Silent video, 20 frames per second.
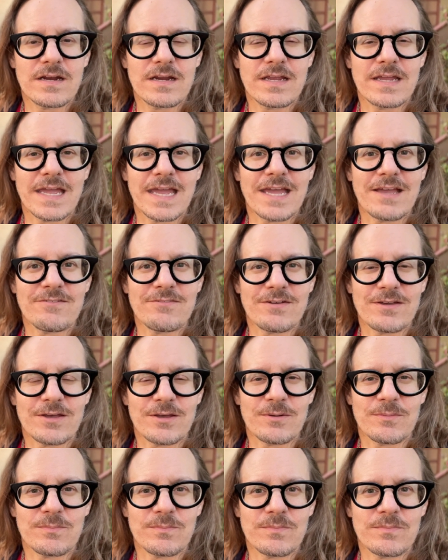gave
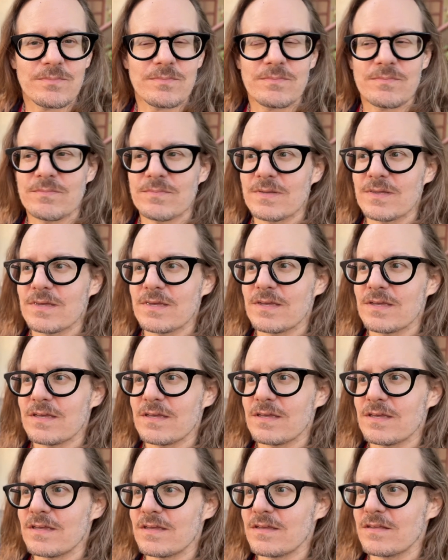him
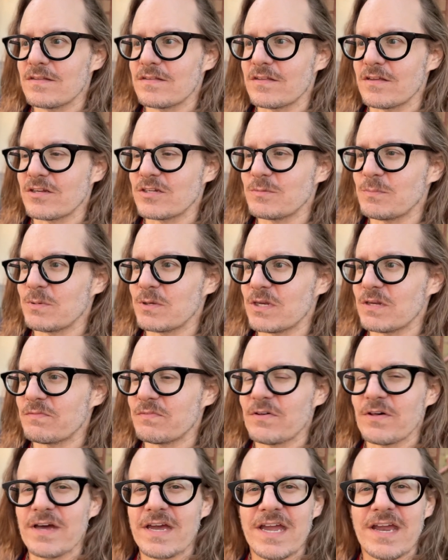such
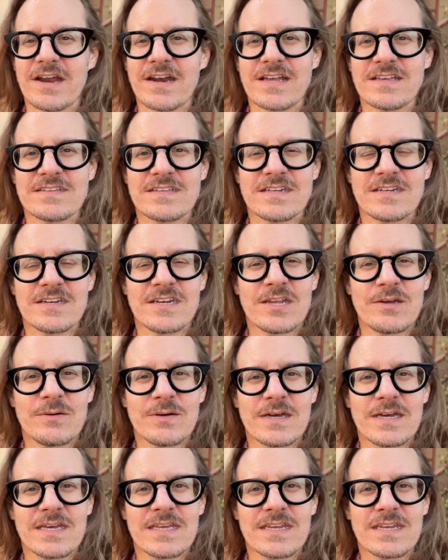beautiful hair. And I said, you know
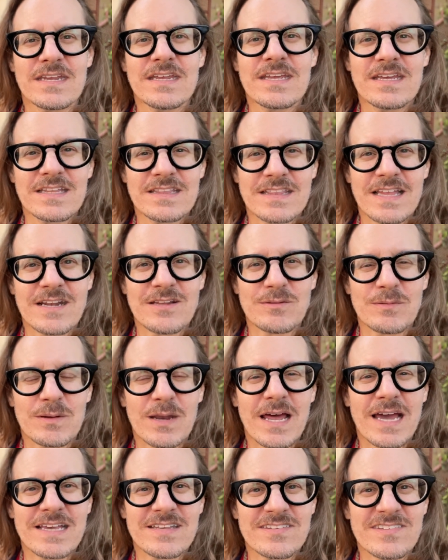what? That's what
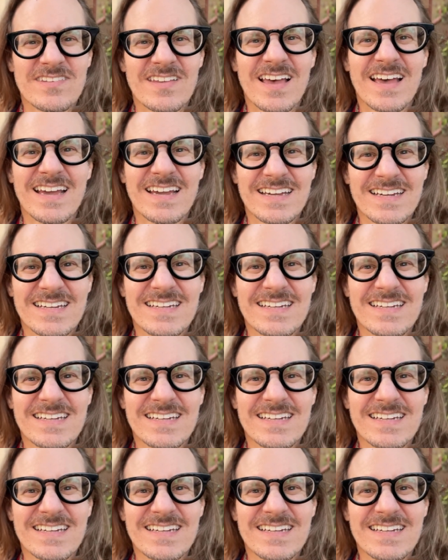I say.